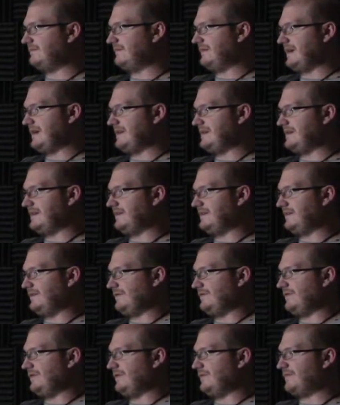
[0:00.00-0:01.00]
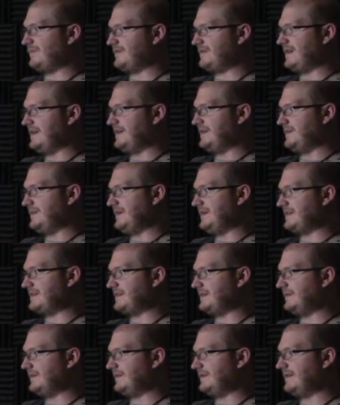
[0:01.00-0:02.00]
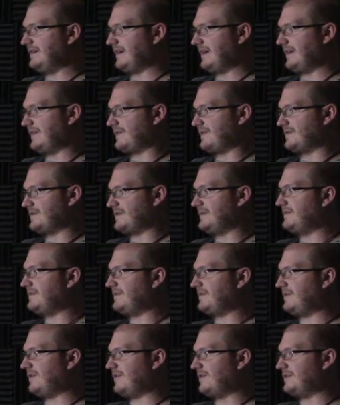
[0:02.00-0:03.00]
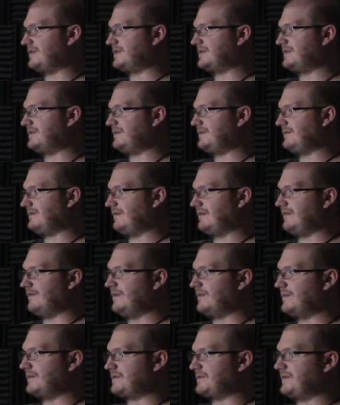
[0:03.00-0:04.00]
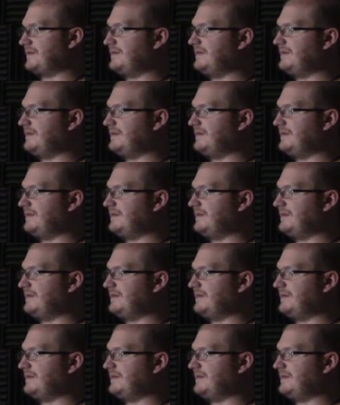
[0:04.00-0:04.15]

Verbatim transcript: it you you pretend to be someone and get their sim cards it's know, interesting